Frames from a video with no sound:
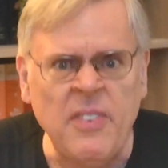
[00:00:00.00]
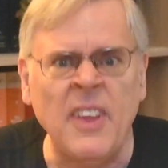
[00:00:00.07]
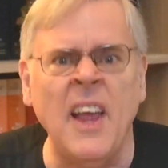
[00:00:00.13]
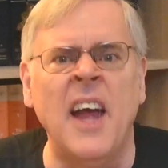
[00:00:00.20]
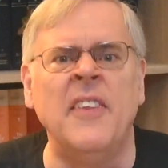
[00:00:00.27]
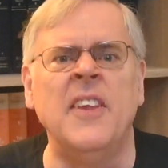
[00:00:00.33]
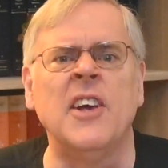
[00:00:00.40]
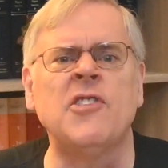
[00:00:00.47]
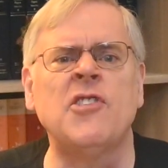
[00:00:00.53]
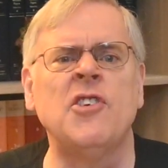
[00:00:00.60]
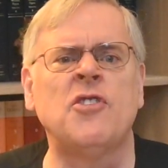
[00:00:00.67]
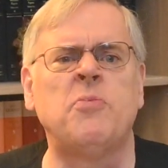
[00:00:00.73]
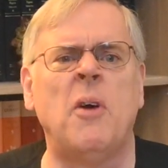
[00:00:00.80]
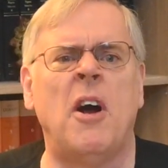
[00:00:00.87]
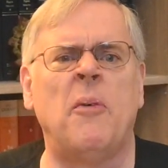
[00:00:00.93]
And this
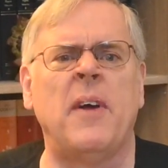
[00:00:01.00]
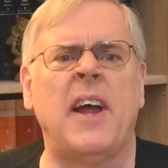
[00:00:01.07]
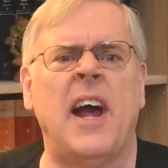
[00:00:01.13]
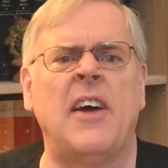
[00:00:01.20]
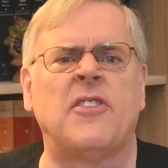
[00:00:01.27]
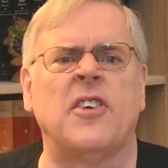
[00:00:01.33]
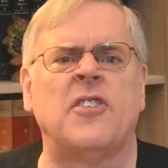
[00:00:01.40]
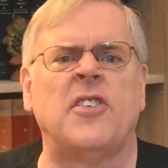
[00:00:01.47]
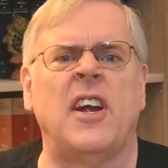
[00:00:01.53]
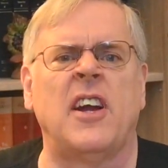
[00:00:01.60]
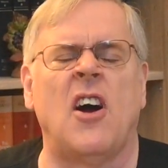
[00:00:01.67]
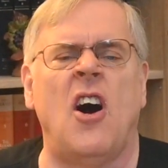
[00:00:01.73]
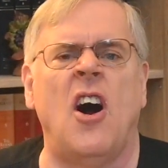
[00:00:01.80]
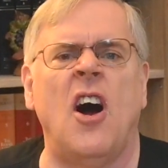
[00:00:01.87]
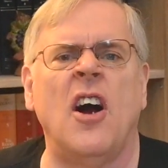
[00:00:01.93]
is where we have to take
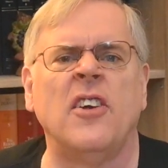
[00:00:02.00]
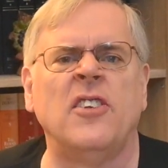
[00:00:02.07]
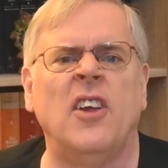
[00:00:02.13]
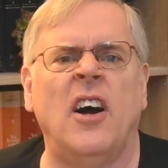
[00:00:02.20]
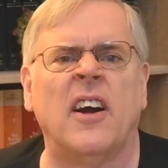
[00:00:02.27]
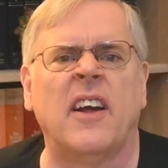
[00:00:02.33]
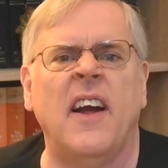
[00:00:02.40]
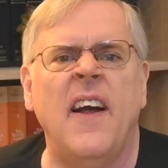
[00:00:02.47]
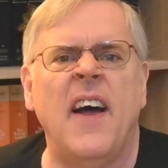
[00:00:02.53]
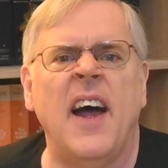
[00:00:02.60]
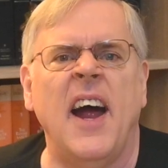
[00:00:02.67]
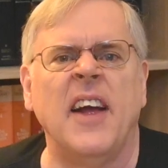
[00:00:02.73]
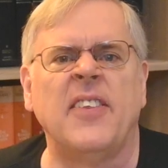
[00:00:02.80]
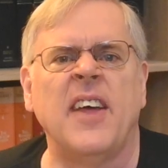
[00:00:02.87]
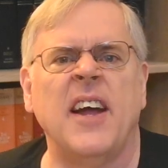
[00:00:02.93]
a hard look
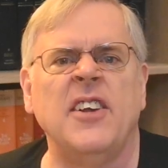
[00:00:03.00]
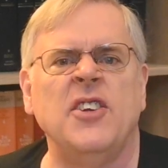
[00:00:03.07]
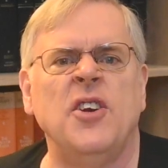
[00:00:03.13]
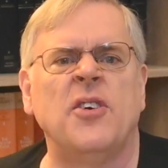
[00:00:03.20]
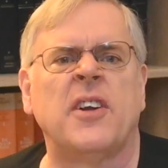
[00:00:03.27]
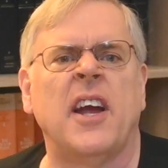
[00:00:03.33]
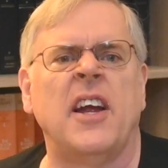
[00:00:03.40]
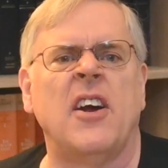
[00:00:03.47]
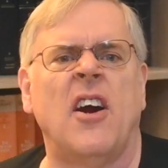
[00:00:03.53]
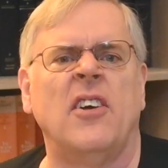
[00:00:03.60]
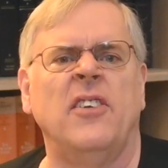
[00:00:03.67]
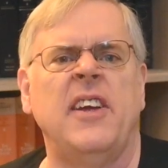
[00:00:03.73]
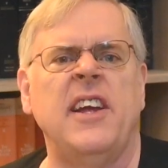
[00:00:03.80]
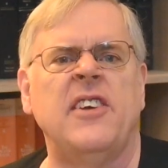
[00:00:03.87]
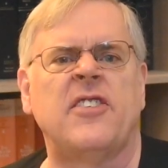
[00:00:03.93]
at that
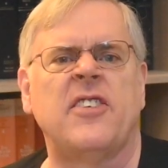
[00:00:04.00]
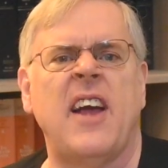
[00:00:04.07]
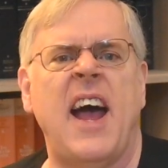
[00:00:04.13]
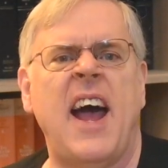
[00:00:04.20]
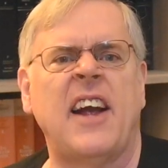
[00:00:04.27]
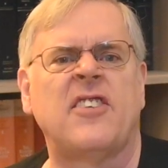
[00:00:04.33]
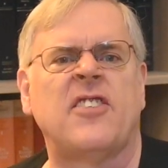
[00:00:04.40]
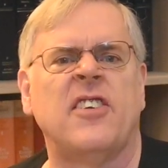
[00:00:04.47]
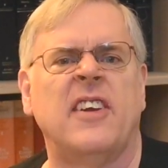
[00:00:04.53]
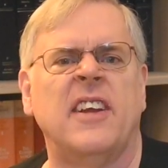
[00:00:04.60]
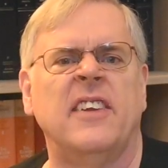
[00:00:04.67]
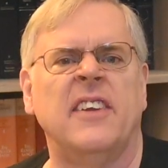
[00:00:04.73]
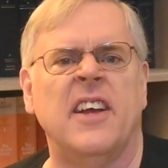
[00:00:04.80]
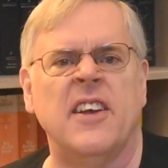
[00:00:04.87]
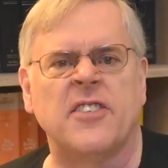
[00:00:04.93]
UKR Leaks
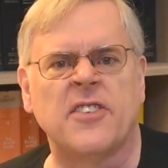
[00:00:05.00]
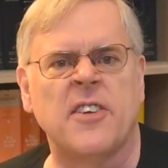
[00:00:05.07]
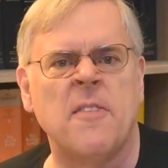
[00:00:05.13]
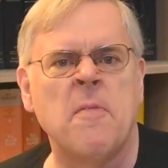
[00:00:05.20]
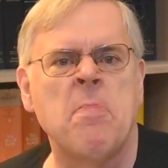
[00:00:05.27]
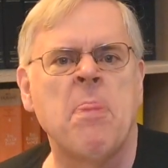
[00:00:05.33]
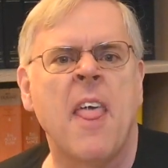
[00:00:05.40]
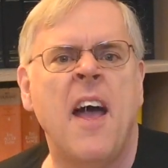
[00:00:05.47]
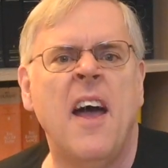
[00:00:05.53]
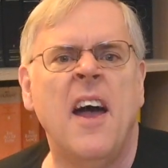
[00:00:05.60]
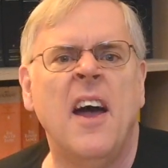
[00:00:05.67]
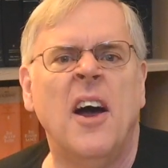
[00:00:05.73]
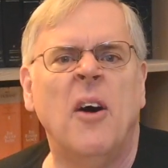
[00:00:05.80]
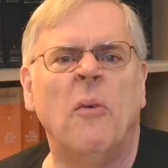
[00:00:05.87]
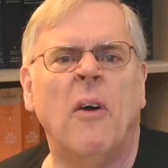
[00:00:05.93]
accident list.
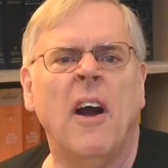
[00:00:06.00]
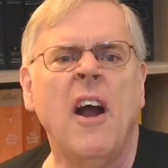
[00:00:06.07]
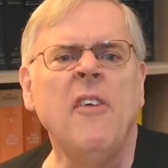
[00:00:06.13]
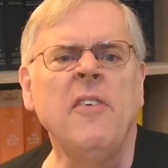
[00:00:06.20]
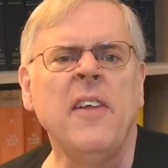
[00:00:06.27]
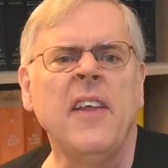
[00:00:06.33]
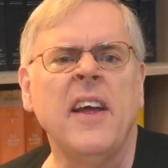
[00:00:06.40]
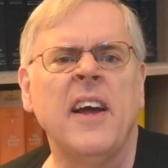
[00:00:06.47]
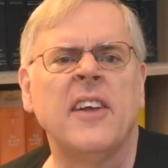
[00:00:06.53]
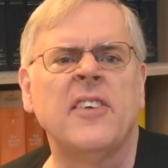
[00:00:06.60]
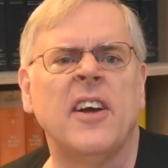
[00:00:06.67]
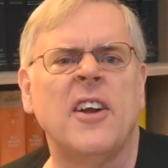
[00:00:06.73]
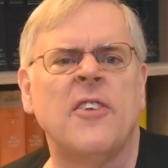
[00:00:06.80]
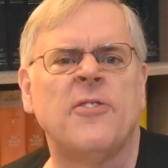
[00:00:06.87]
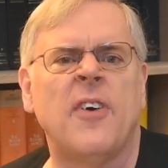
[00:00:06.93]
Wherever they
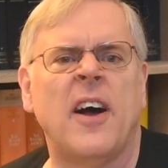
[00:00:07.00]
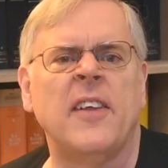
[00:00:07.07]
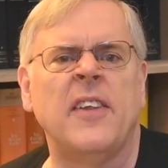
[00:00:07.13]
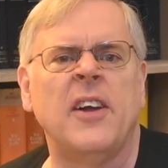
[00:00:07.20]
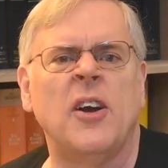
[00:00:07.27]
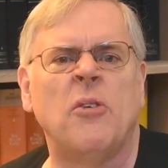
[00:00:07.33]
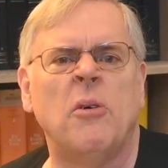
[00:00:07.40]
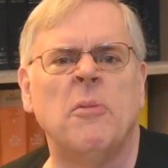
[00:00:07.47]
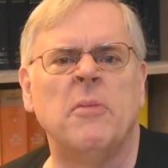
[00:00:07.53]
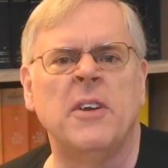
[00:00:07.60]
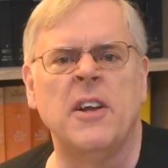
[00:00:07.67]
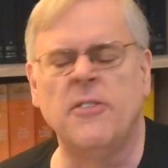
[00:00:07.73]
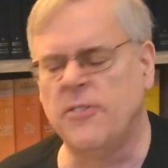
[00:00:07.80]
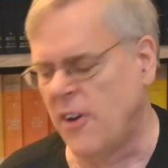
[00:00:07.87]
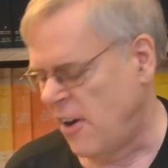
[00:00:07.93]
identified the
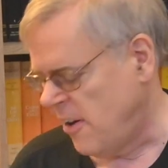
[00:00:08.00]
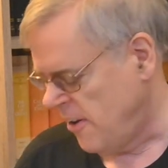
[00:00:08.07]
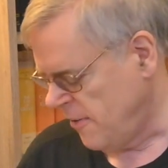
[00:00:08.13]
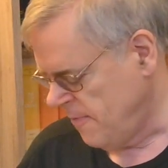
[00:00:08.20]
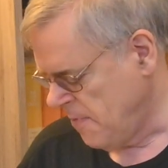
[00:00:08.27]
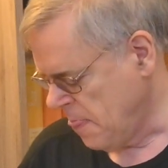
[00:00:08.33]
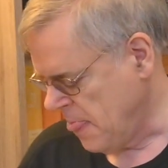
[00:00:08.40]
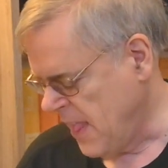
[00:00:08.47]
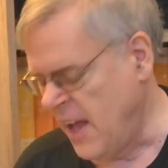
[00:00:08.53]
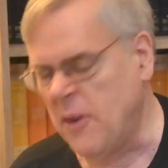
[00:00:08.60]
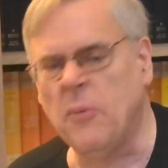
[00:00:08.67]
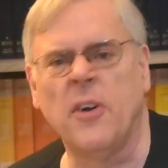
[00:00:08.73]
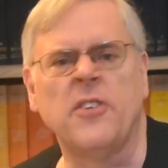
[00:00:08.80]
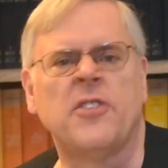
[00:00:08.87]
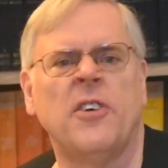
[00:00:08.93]
equipment involved,
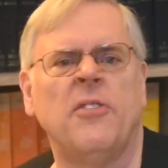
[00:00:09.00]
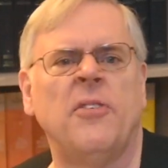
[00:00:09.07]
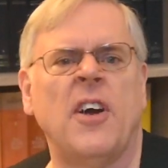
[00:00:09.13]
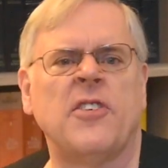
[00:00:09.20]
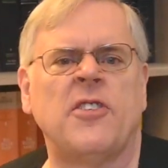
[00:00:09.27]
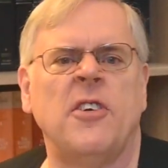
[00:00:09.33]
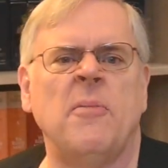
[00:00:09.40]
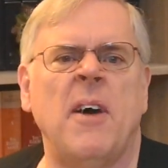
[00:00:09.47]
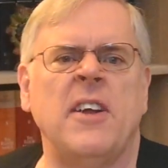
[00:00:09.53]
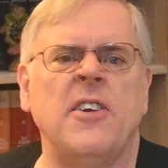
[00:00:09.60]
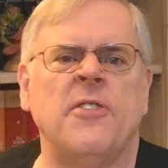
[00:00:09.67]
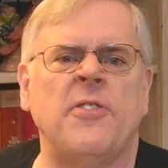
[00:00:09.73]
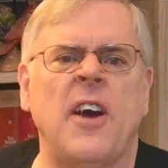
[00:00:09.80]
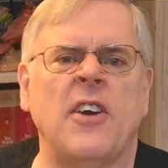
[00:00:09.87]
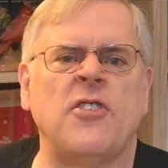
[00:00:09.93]
it was a Russian
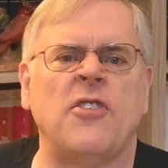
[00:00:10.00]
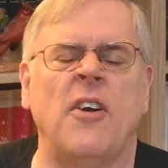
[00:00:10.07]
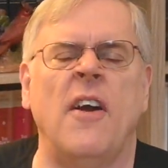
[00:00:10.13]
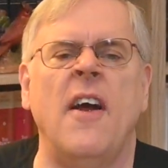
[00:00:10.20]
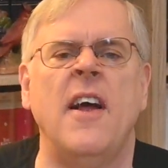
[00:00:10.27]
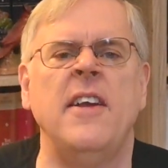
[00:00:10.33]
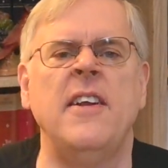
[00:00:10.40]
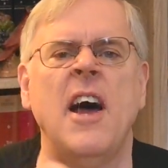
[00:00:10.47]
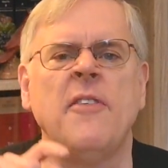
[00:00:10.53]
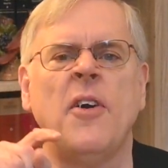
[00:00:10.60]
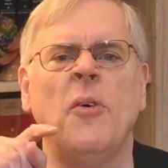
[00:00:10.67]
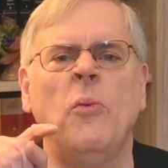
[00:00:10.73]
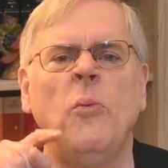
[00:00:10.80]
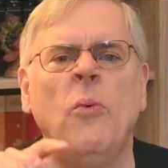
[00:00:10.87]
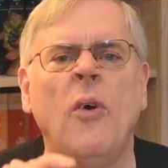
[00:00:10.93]
manufacturer.
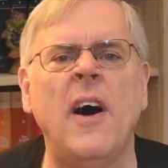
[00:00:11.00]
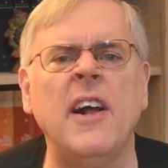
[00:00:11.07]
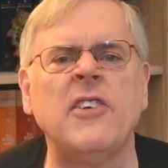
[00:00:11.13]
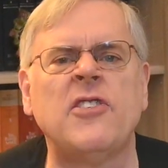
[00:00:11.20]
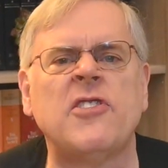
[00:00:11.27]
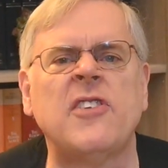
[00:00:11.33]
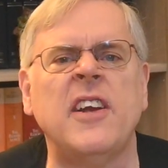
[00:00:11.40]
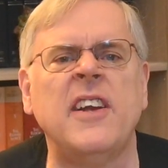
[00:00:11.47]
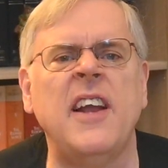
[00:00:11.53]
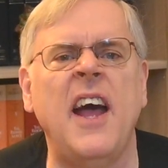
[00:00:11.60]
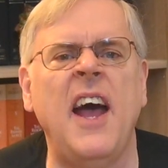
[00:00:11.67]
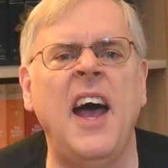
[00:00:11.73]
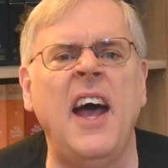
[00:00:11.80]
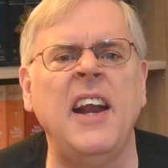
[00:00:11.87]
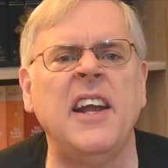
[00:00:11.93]
Never once did
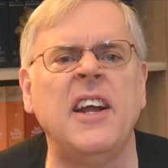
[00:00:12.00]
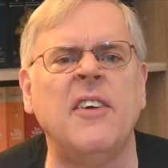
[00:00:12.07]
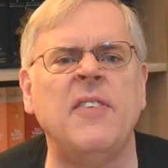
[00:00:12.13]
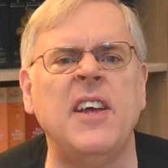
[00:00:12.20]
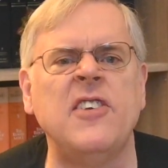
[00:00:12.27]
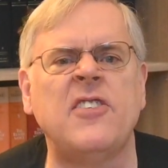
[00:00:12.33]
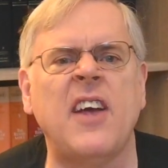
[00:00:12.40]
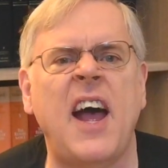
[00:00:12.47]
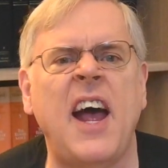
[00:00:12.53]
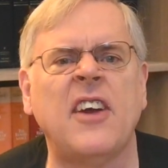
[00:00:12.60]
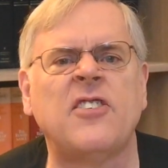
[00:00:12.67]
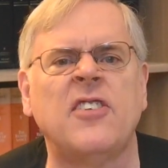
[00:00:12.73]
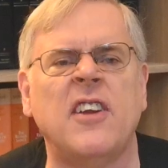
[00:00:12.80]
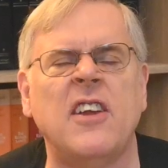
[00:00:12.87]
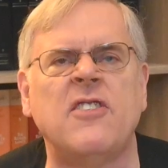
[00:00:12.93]
any of these
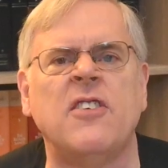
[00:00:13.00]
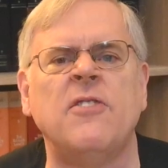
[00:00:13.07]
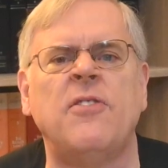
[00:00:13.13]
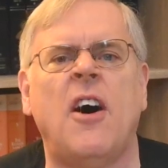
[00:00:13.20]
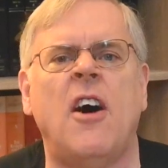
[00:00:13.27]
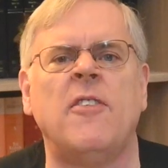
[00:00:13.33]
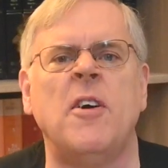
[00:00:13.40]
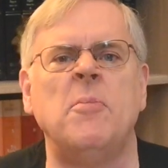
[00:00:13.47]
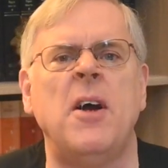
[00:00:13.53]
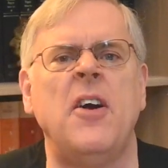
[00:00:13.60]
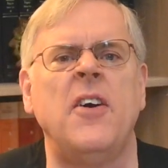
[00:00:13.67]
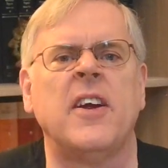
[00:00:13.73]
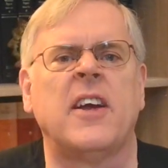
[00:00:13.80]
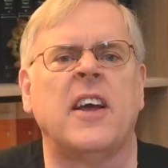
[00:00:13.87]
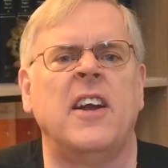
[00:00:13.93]
accidents involve
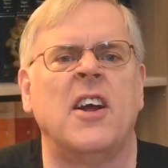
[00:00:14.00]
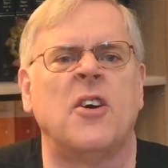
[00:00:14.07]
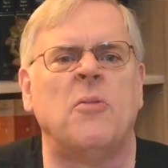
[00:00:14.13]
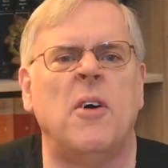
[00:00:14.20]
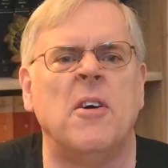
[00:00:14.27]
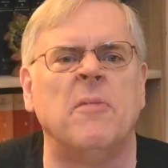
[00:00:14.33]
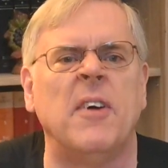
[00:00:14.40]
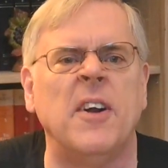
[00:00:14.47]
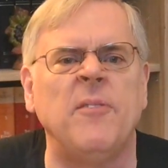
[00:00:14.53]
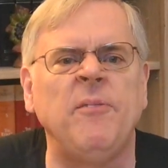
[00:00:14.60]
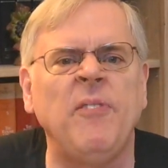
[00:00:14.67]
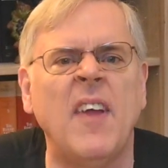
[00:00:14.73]
American equipment.